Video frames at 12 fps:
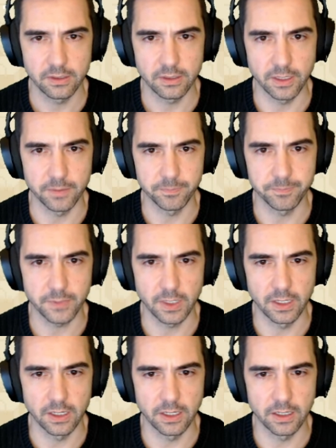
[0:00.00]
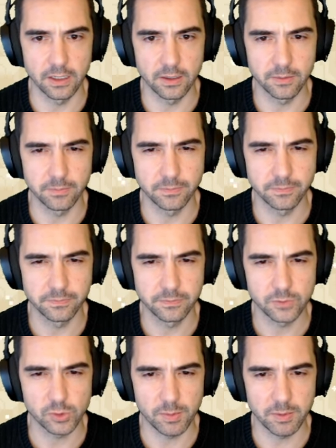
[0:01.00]
Yeah. Um,
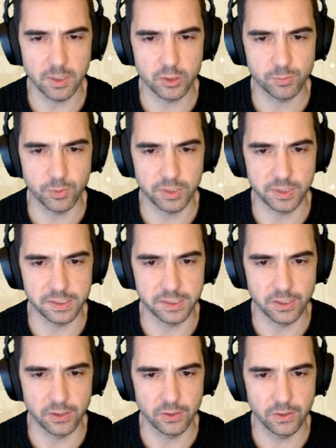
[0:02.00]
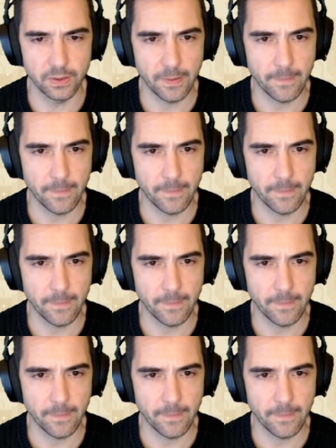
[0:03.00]
so maybe I just put this here.